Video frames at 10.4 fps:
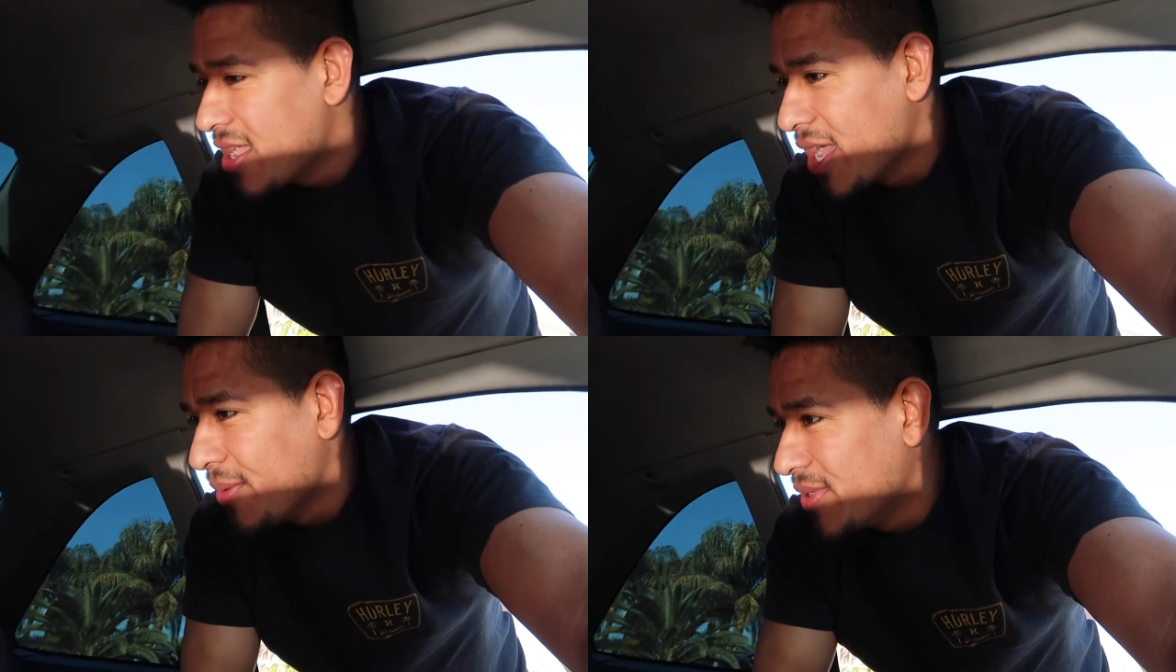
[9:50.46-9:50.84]

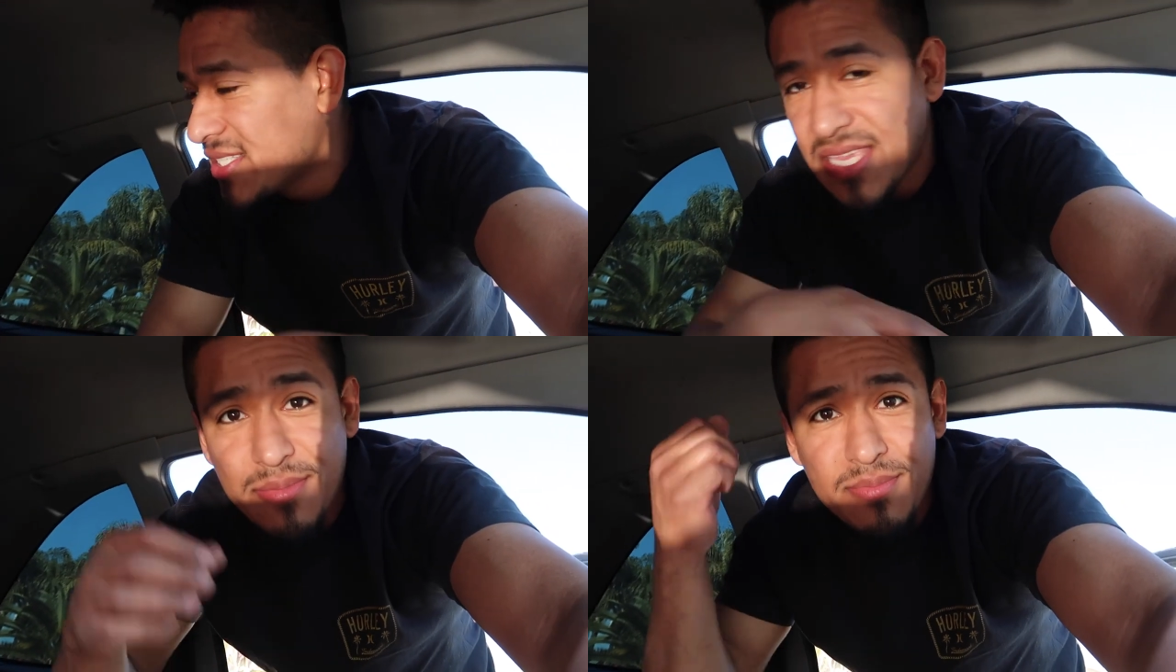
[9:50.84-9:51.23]
Um,
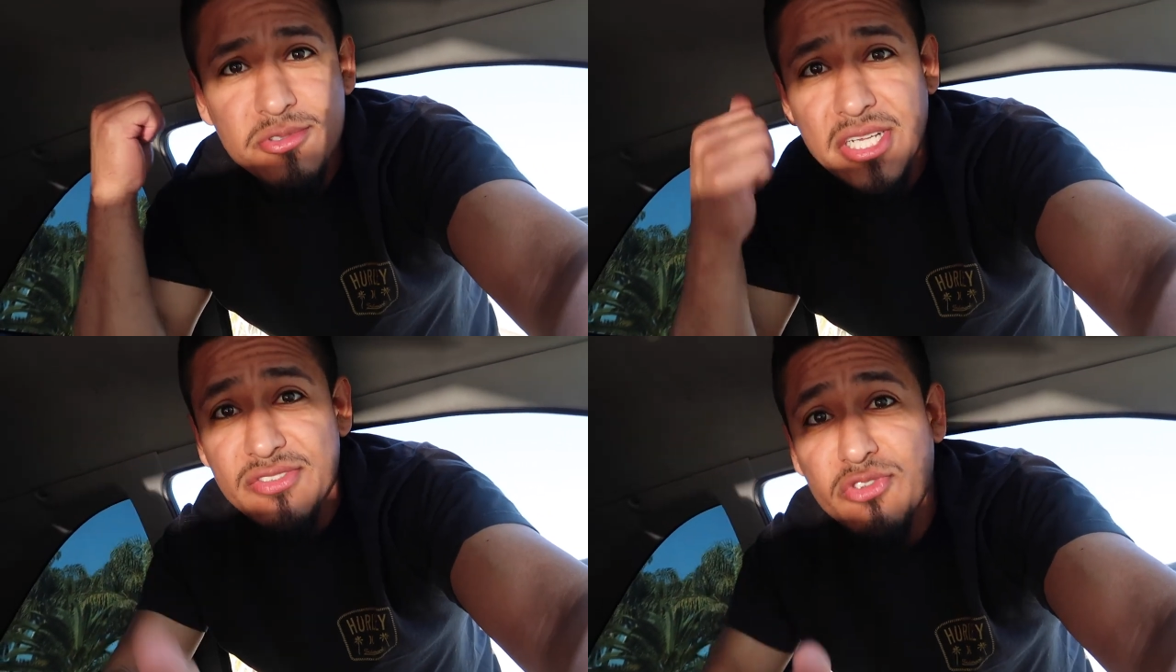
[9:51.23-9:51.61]
let's
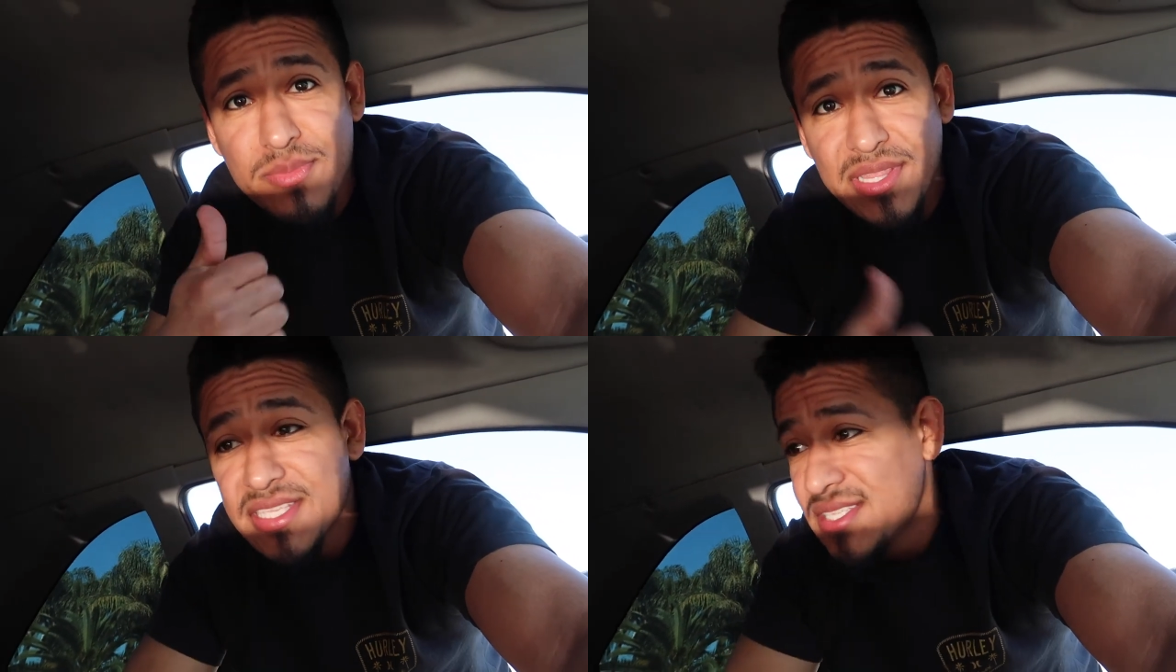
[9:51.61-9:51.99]
keep
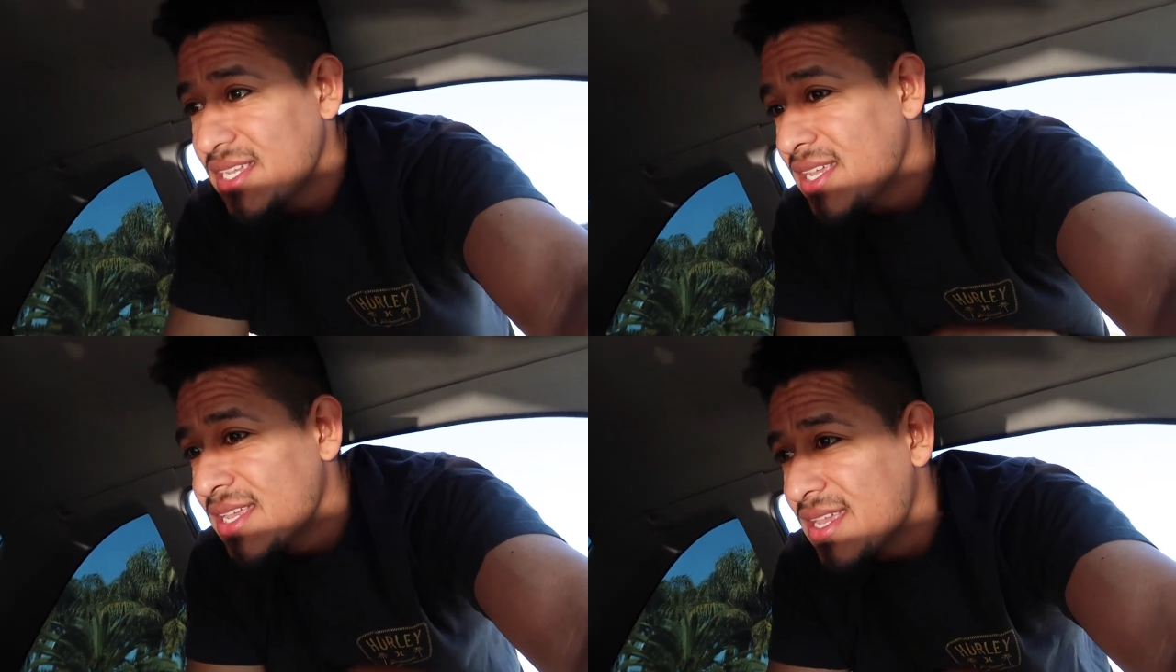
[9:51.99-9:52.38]
transforming this
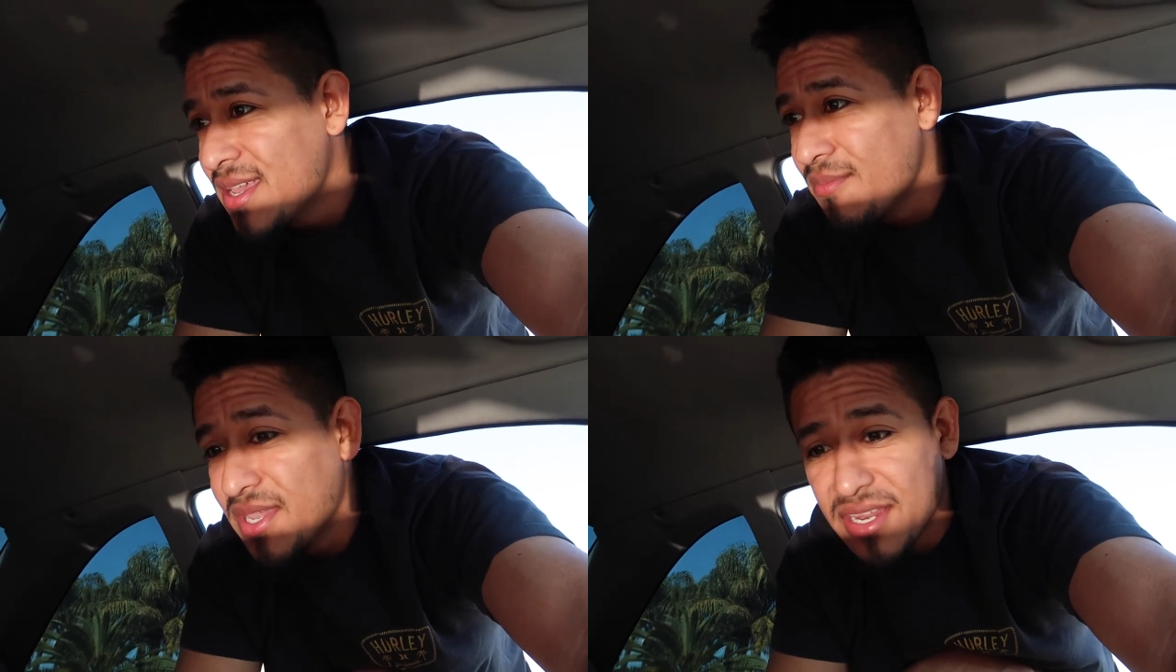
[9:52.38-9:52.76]
thing,
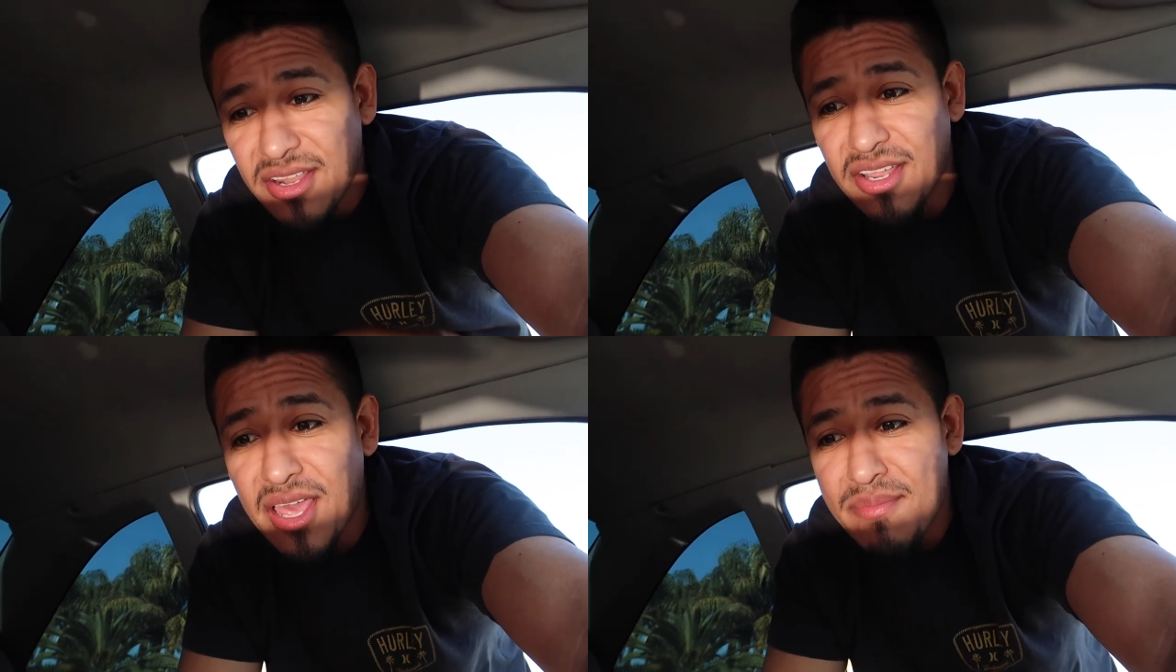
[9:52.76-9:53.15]
making it
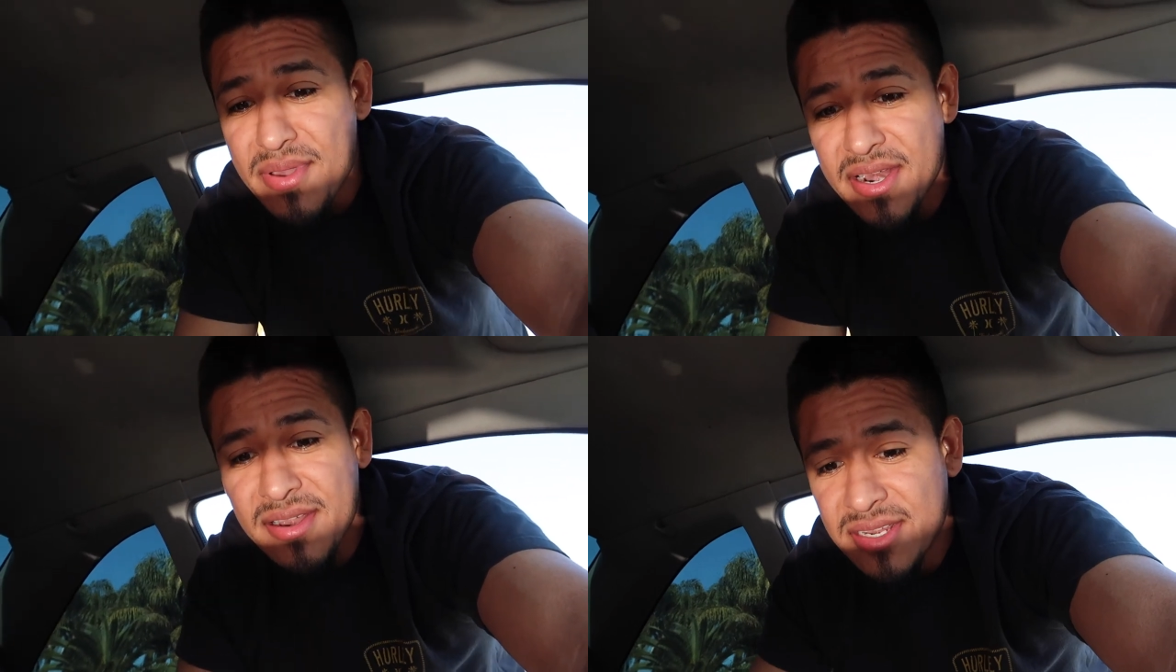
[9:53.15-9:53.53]
look a lot
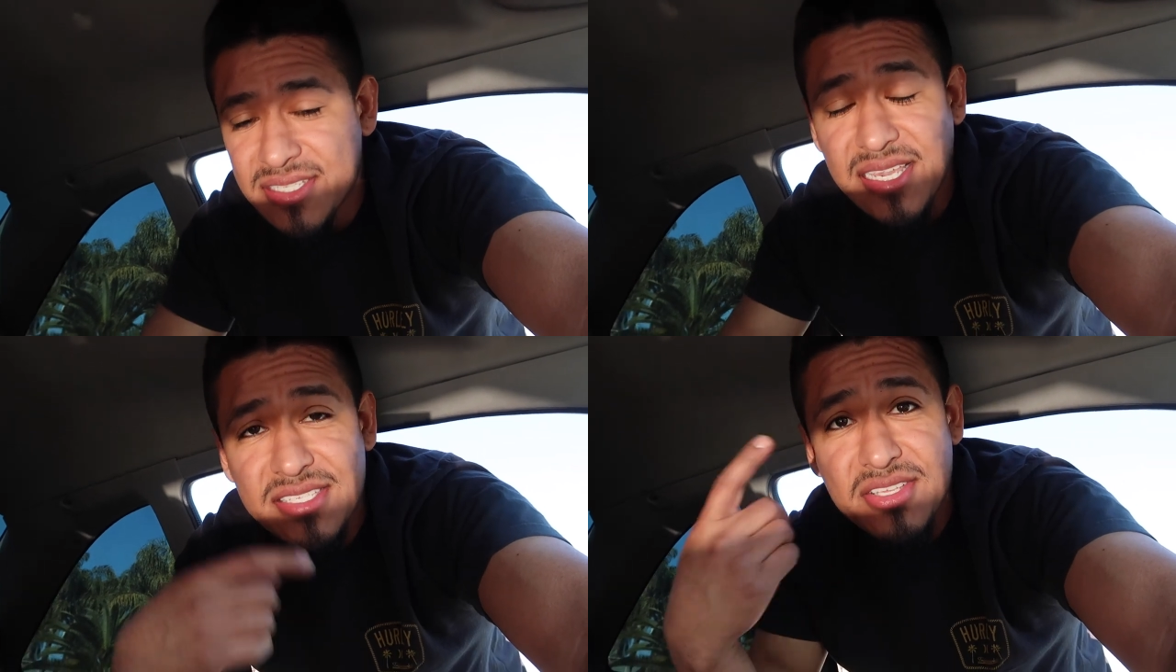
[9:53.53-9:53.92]
better.
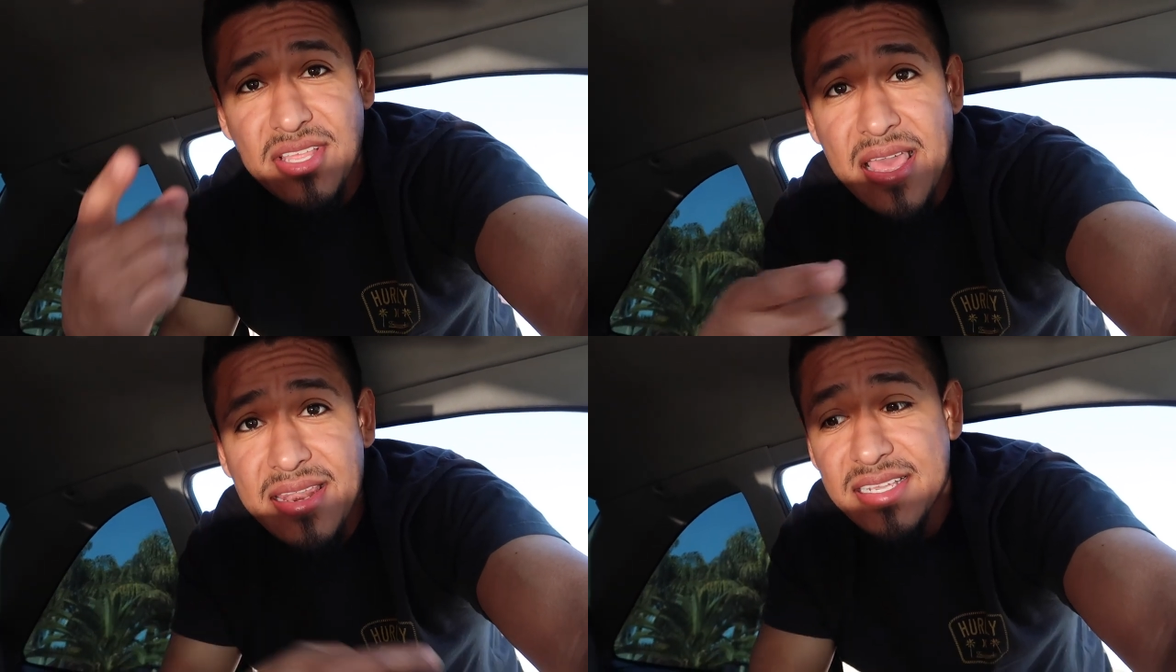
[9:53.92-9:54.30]
Let's get to
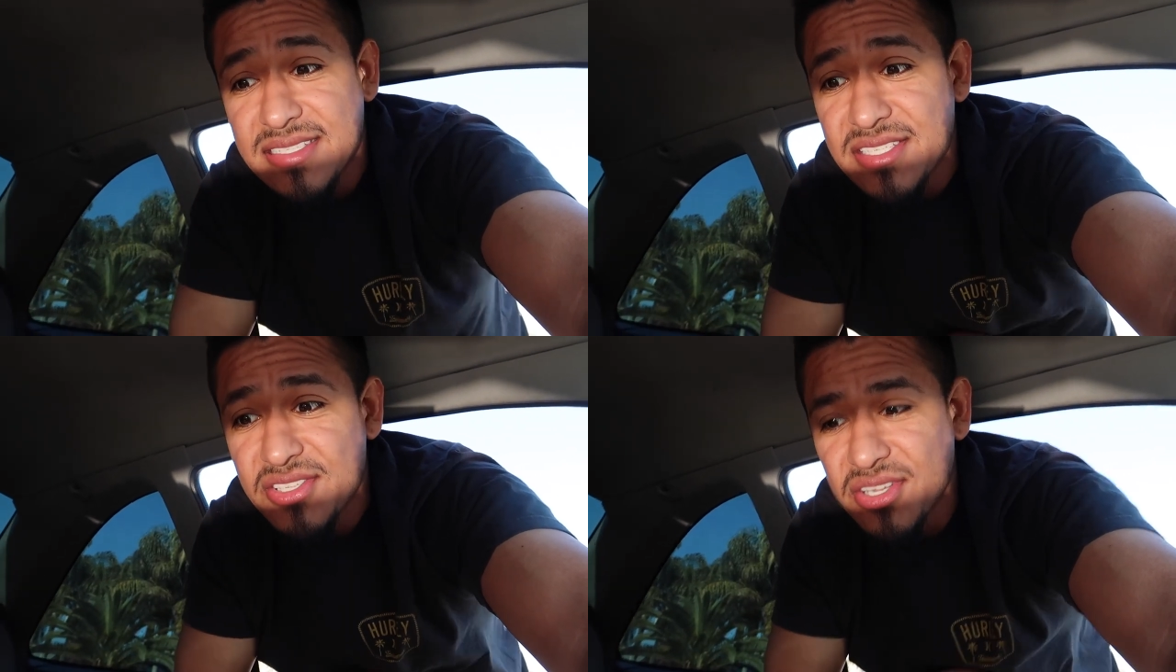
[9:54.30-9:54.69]
that
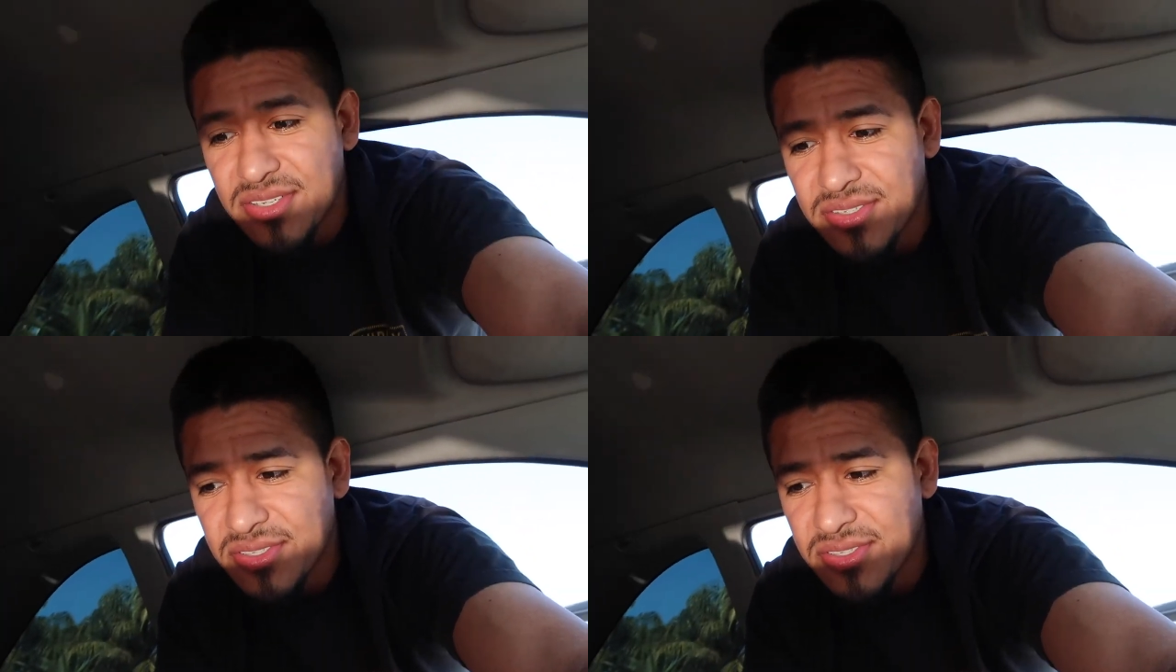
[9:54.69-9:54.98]
next install.